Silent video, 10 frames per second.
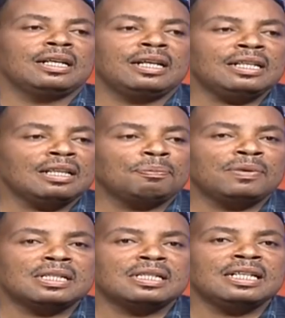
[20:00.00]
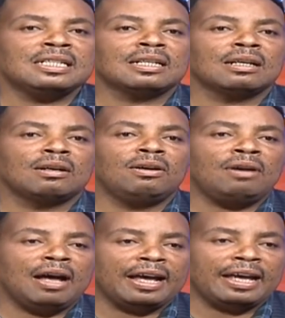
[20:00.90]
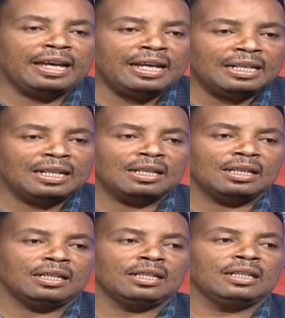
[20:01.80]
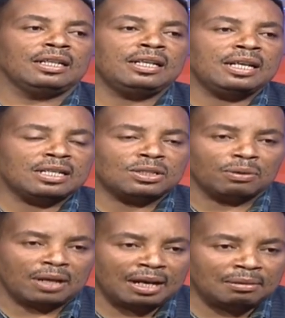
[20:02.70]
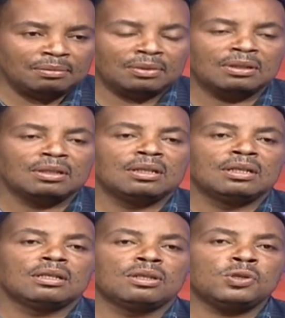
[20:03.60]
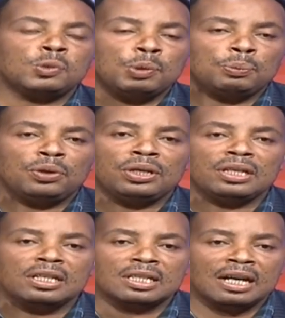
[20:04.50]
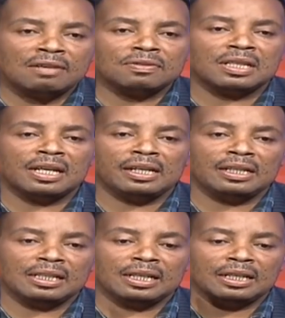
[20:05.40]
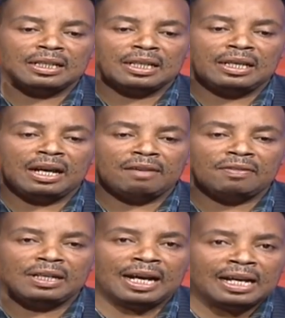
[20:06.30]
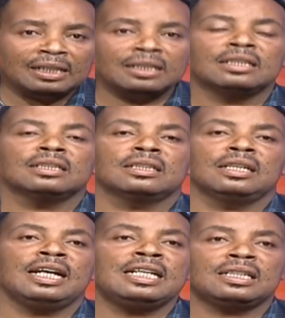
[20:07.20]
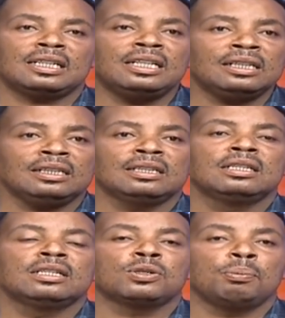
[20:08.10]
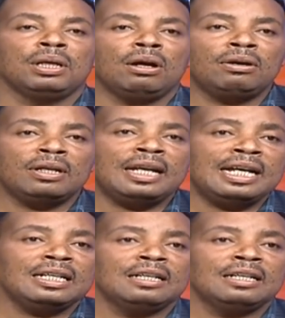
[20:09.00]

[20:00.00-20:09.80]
let the president go ahead in years to come. Those people he deserves, they, they, they have done the right thing to be honored.